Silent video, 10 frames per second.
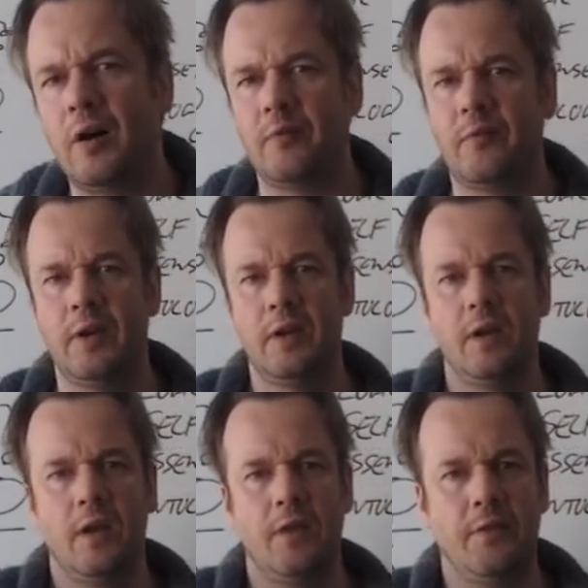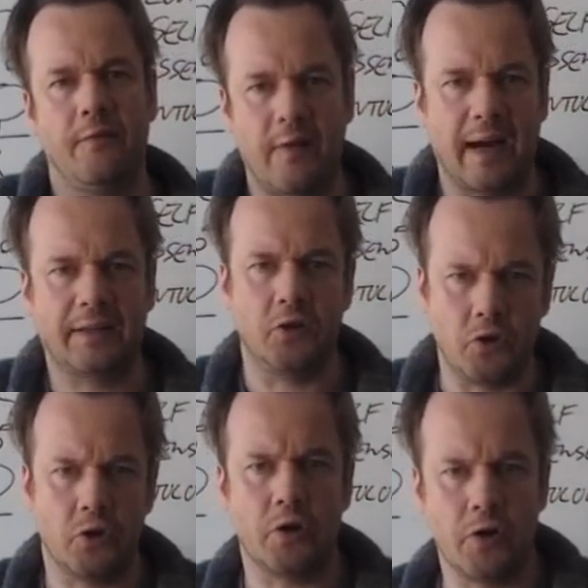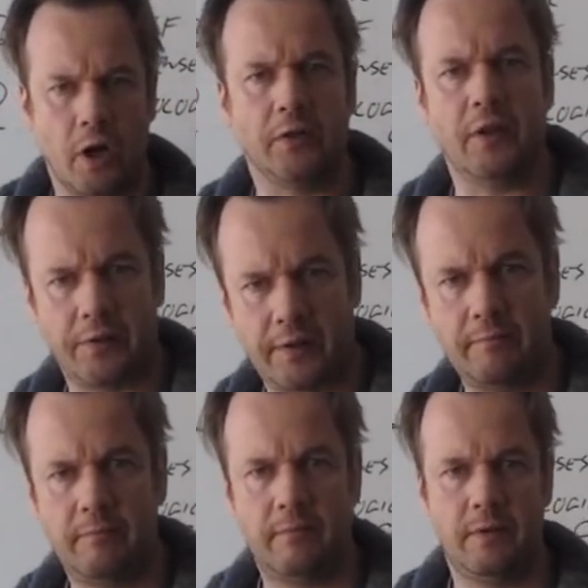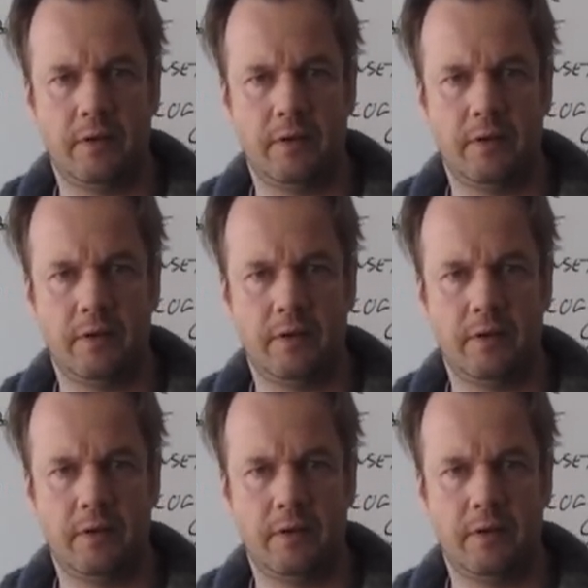of the fact that you're not nothing.